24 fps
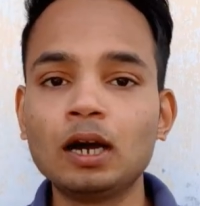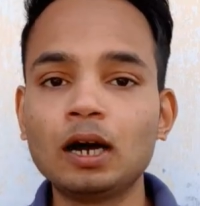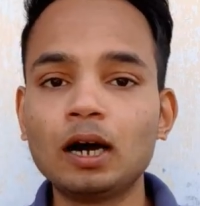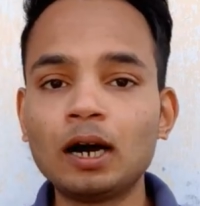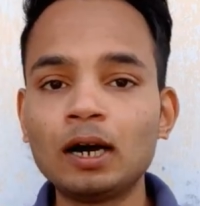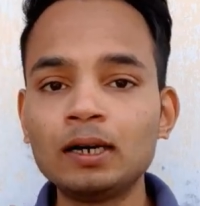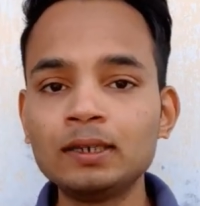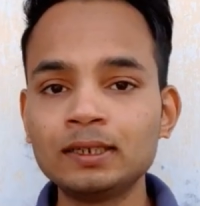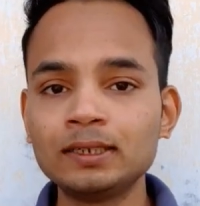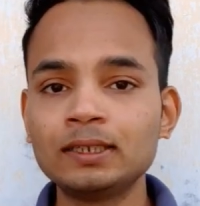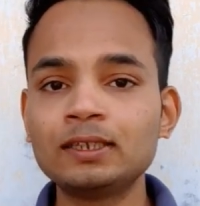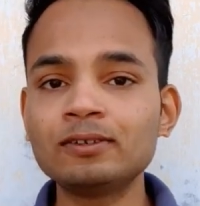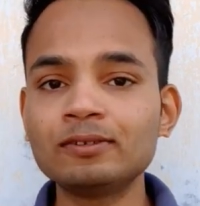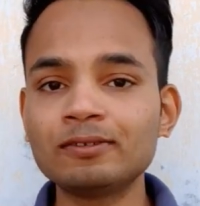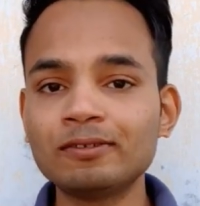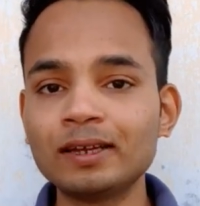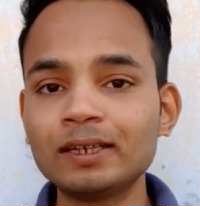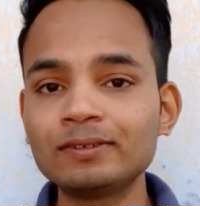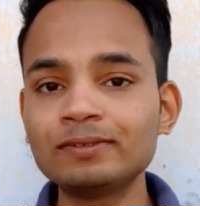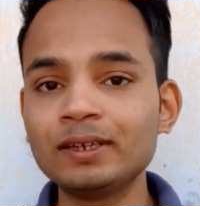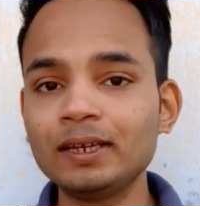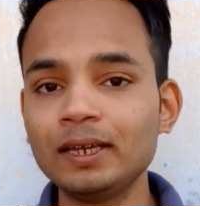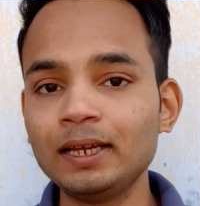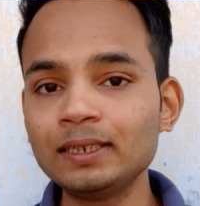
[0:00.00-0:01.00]
Another
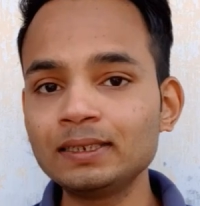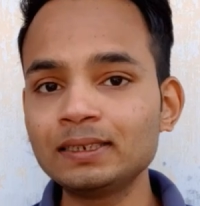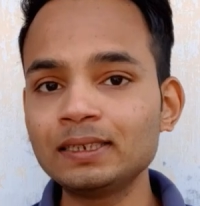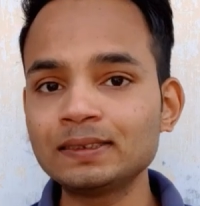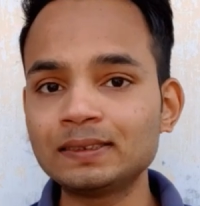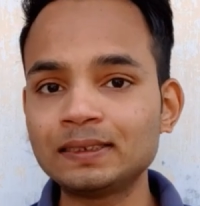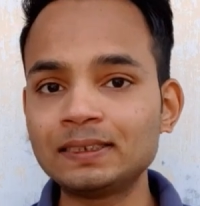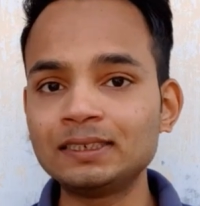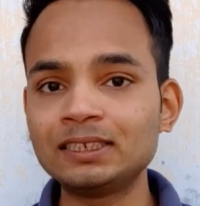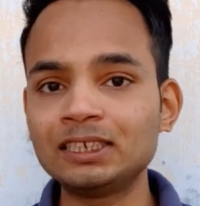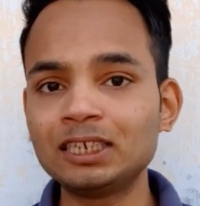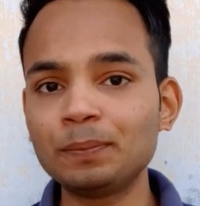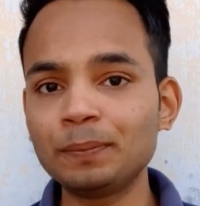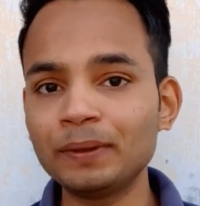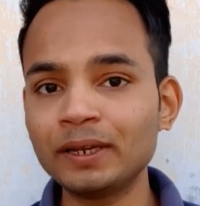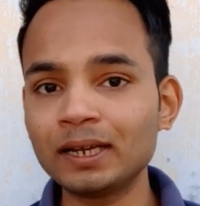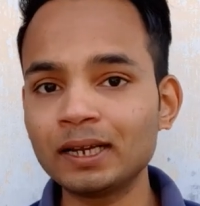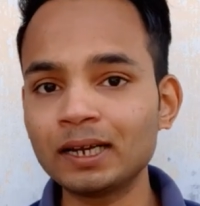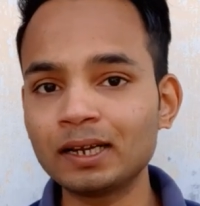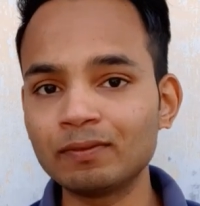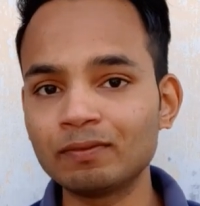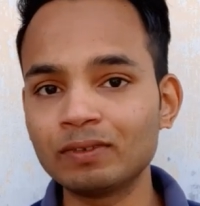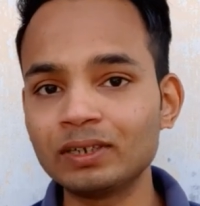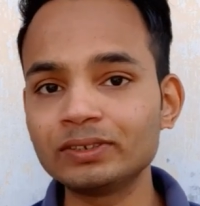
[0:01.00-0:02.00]
query is CGPA
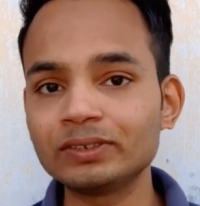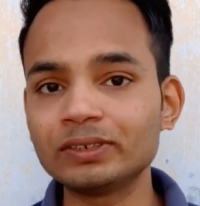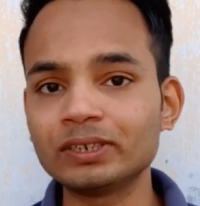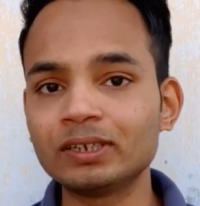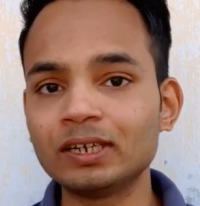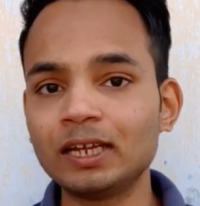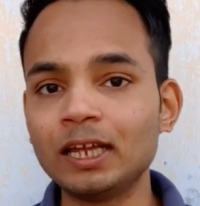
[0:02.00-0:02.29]
conversion.